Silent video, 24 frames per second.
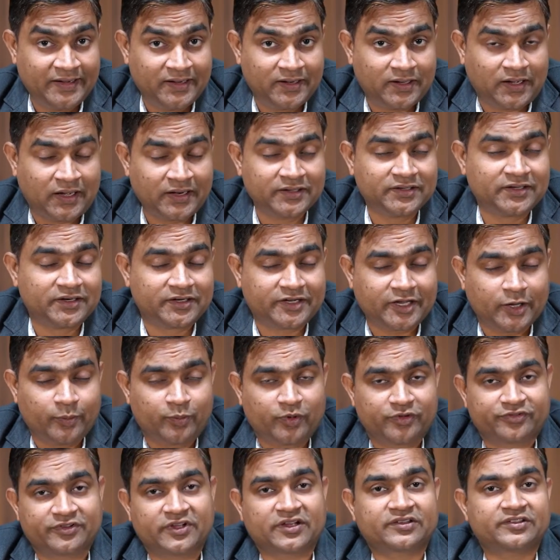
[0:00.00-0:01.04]
another type
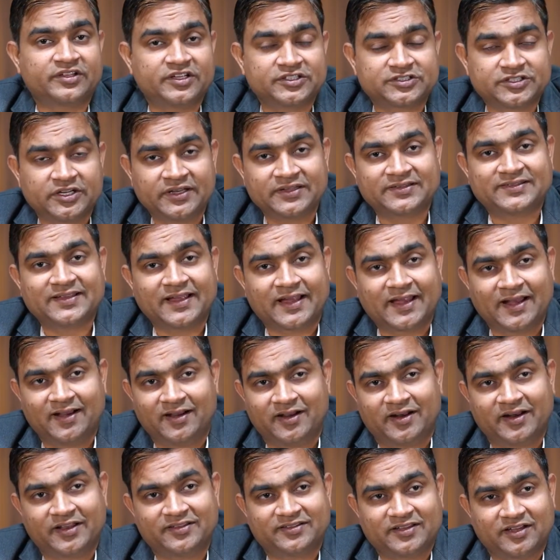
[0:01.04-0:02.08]
of succession is
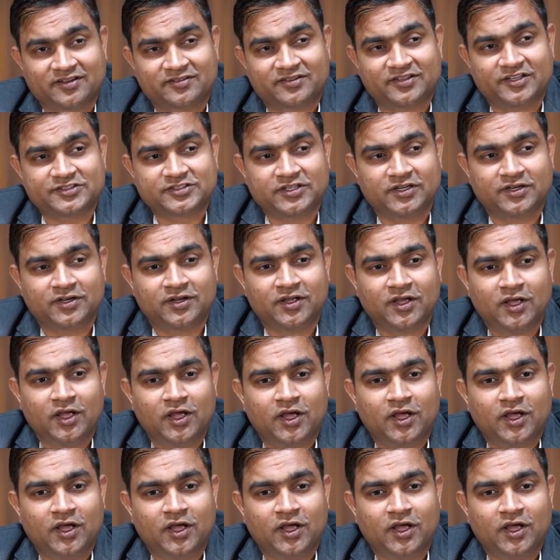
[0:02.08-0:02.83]
secondary succession.